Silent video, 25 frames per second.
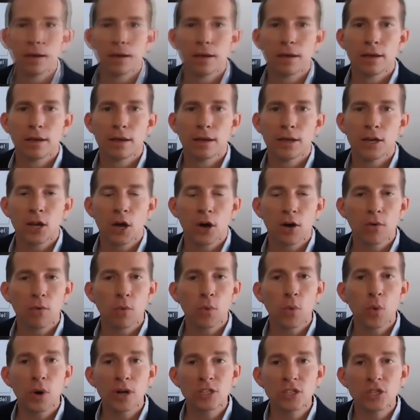Now,
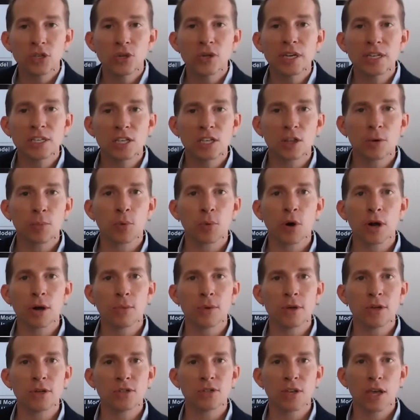once you get to the point where
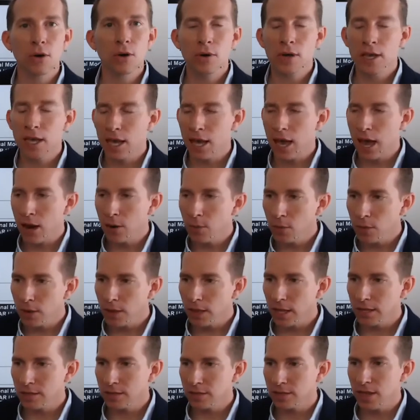you say, okay, I
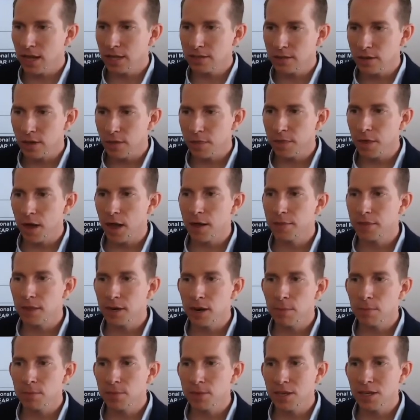realize that's a thought that
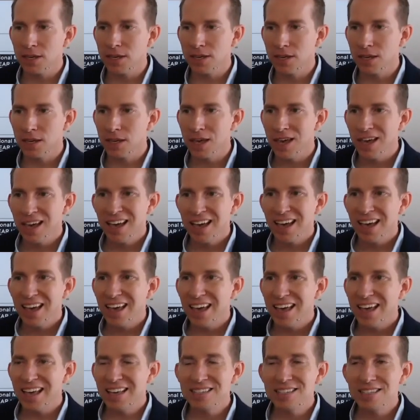I'm thinking.
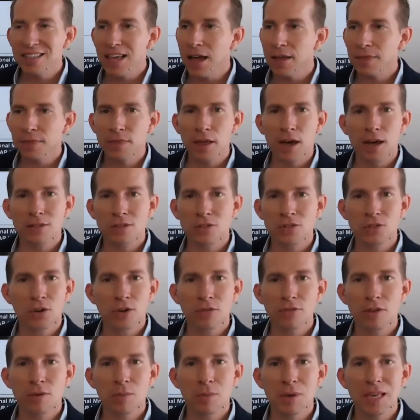Is that thought
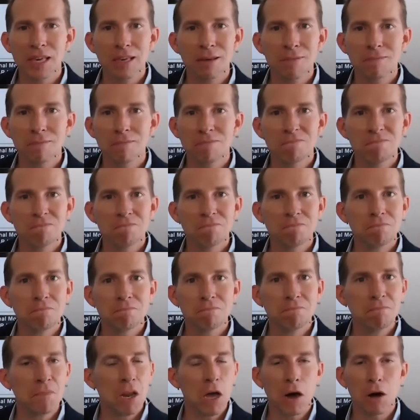serving me?
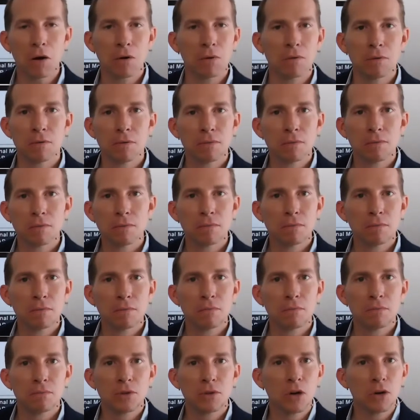No.
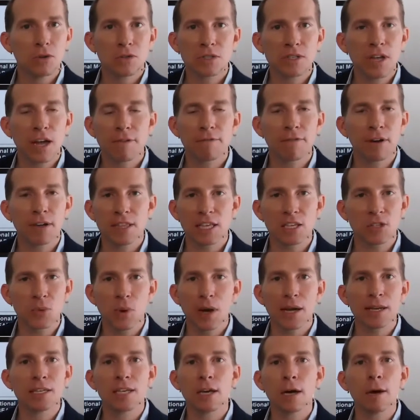No, it's not. In fact, that's why
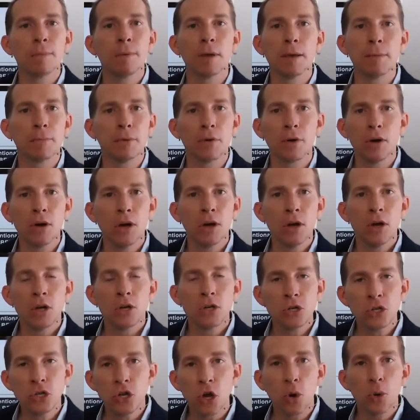I tell people,
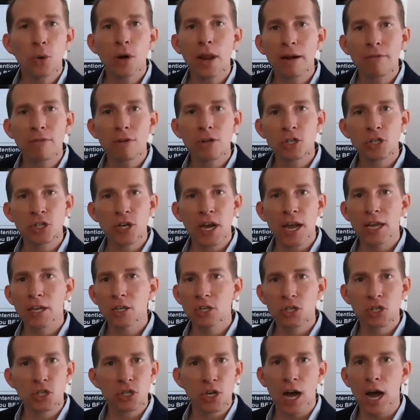don't ever
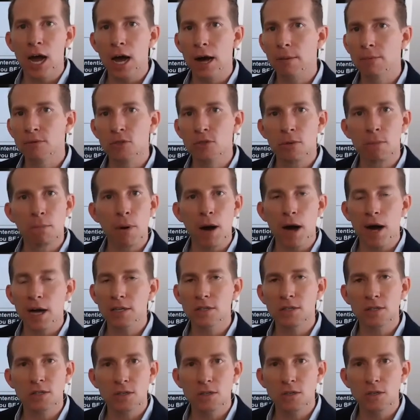change jobs or
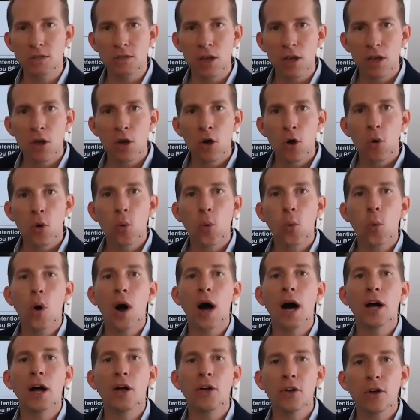bosses
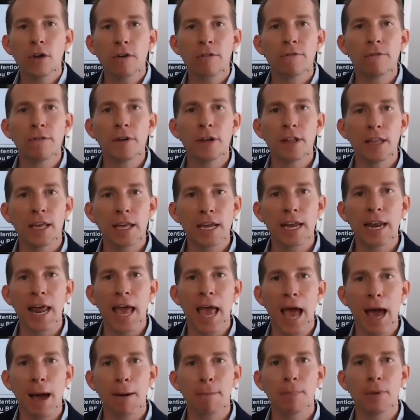while you're feeling
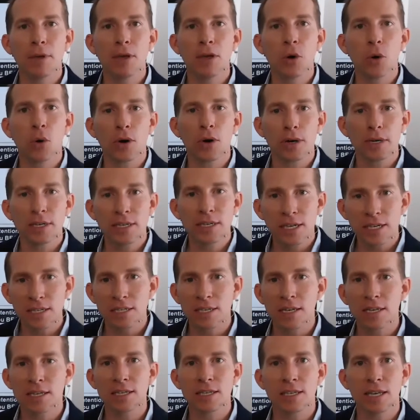unhappy or
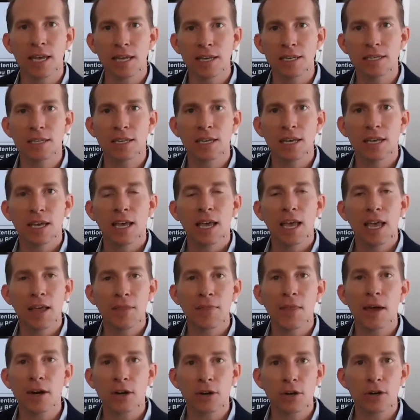discontent in
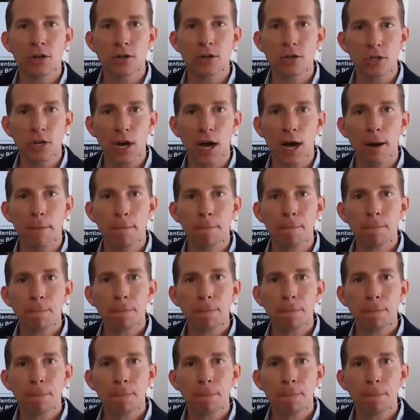that current job.